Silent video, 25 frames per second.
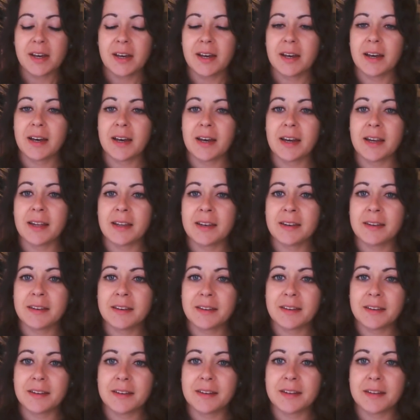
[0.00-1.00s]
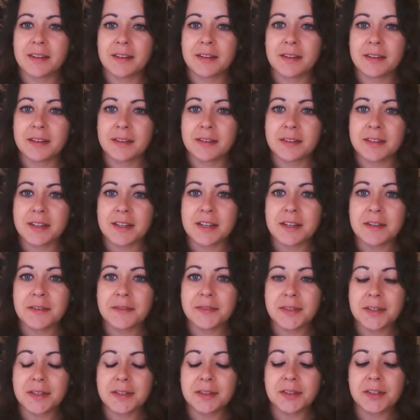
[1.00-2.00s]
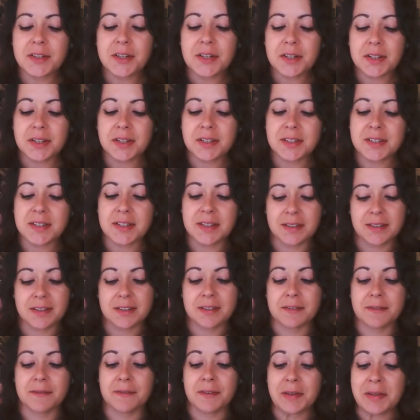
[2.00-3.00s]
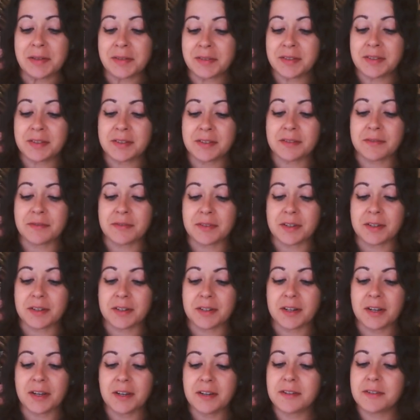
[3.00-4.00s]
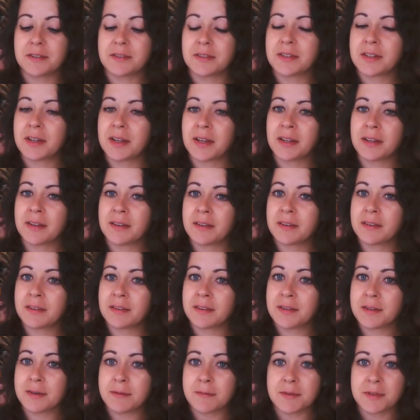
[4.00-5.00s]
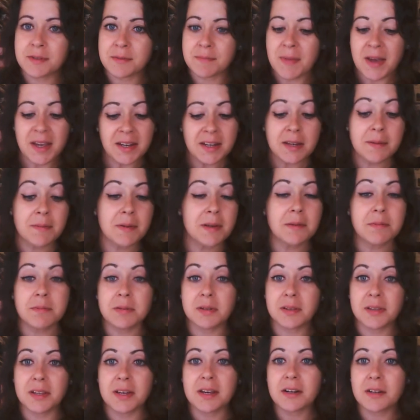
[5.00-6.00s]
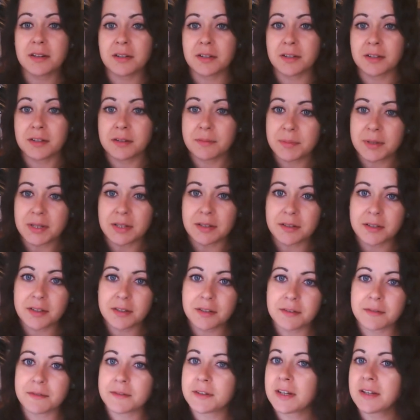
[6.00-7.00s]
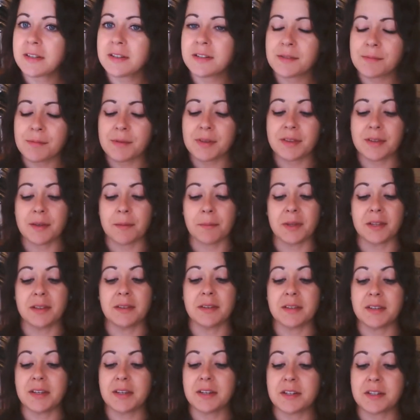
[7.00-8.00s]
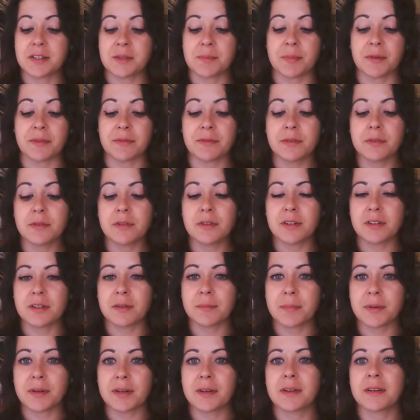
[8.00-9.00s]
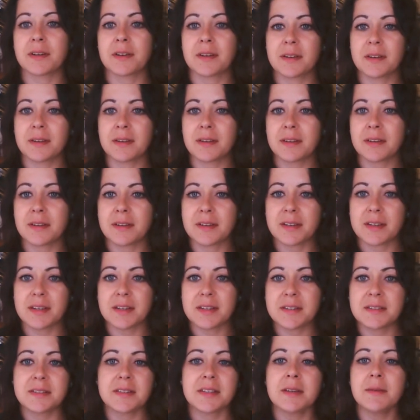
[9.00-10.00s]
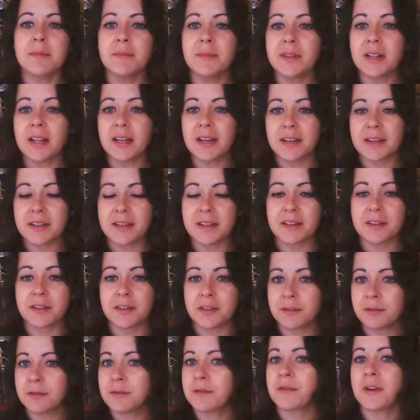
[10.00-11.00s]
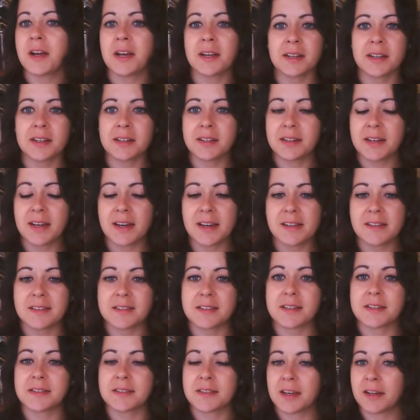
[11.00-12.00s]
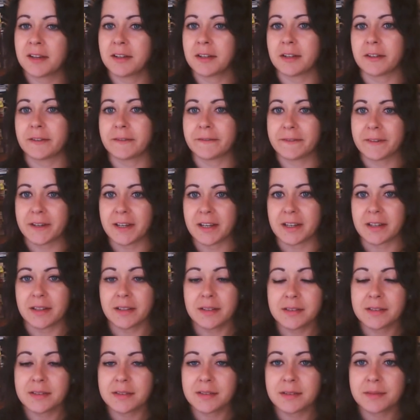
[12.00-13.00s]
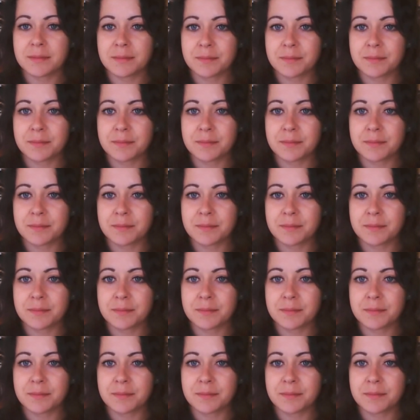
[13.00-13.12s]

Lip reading: And Davy looked into the faces of the crowd, and there was many people there who had been good friends with him in the years before, but he seemed like he couldn't recognise a single face.